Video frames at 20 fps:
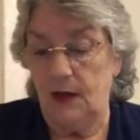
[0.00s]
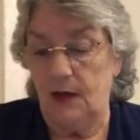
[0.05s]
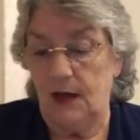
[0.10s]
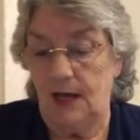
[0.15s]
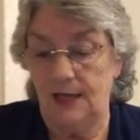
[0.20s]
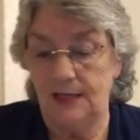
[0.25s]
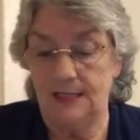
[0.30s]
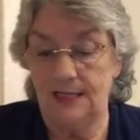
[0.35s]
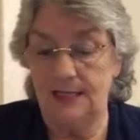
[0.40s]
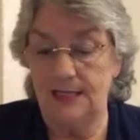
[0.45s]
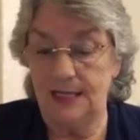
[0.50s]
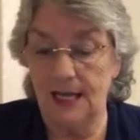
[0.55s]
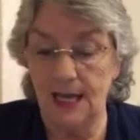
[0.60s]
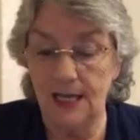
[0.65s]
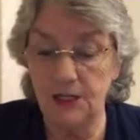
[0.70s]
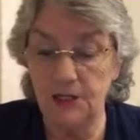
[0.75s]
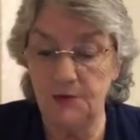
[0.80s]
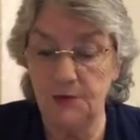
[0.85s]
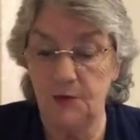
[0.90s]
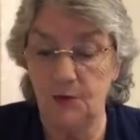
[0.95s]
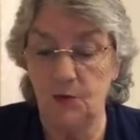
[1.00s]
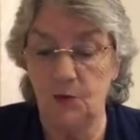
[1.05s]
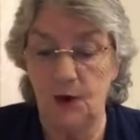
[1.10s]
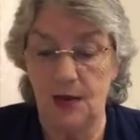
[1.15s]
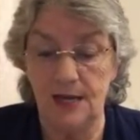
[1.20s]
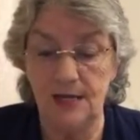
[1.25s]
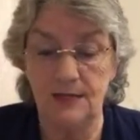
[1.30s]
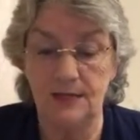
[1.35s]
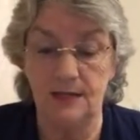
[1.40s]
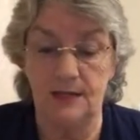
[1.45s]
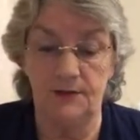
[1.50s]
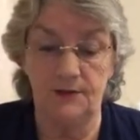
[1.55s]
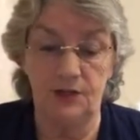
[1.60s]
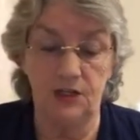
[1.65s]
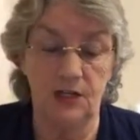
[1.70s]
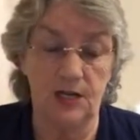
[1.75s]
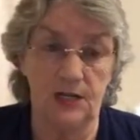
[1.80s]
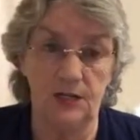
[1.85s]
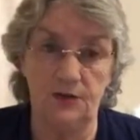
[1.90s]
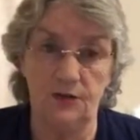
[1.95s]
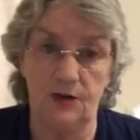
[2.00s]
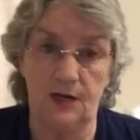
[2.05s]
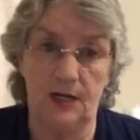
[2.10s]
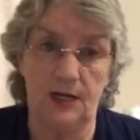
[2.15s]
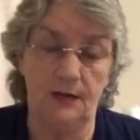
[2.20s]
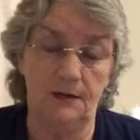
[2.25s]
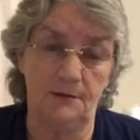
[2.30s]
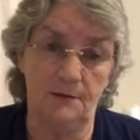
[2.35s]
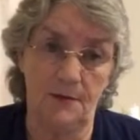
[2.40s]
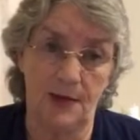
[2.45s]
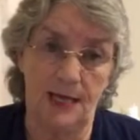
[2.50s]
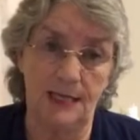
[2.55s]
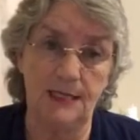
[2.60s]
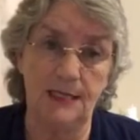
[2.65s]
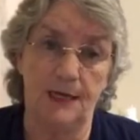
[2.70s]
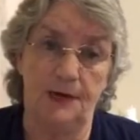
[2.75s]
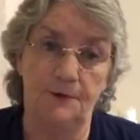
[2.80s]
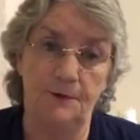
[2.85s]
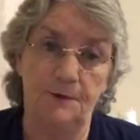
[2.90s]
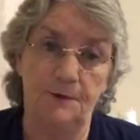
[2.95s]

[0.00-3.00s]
and detachment ways of shattering matter?